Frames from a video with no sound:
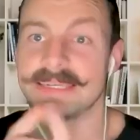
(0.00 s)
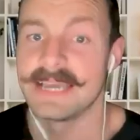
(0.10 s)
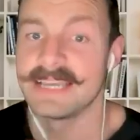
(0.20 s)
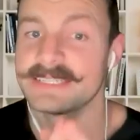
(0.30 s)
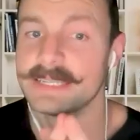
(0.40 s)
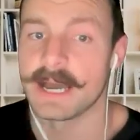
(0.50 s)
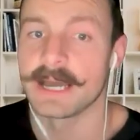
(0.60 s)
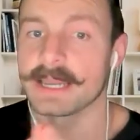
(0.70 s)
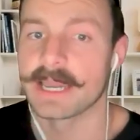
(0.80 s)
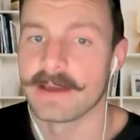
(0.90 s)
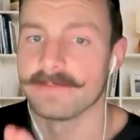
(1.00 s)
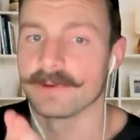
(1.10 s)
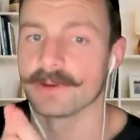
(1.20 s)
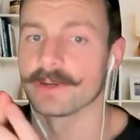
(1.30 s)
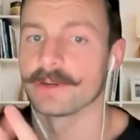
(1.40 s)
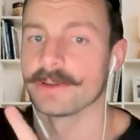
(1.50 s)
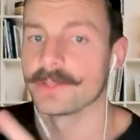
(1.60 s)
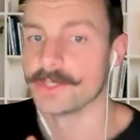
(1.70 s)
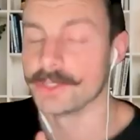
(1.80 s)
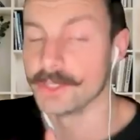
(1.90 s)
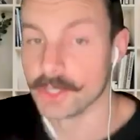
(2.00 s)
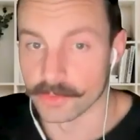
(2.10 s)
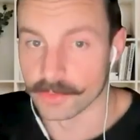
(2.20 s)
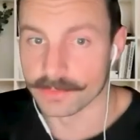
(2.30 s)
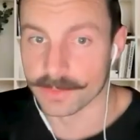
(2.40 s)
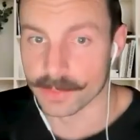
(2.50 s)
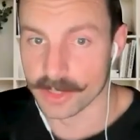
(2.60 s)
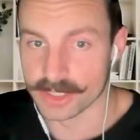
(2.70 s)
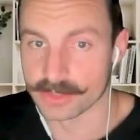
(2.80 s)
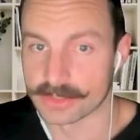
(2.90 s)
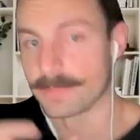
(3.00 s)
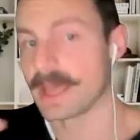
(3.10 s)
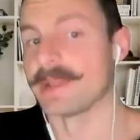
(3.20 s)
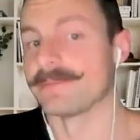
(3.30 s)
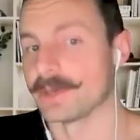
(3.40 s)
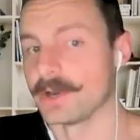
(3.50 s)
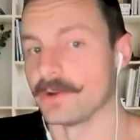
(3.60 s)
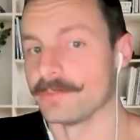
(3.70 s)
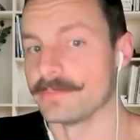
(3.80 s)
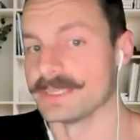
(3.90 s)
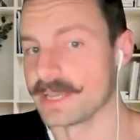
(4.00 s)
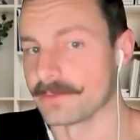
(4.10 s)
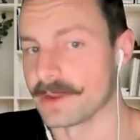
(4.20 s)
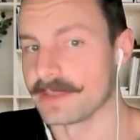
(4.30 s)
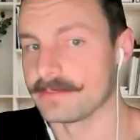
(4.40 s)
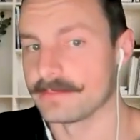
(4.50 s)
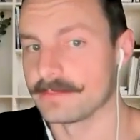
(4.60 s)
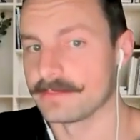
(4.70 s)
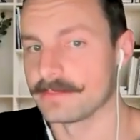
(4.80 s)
it does not cover you, the person who's buying the home. Is that right?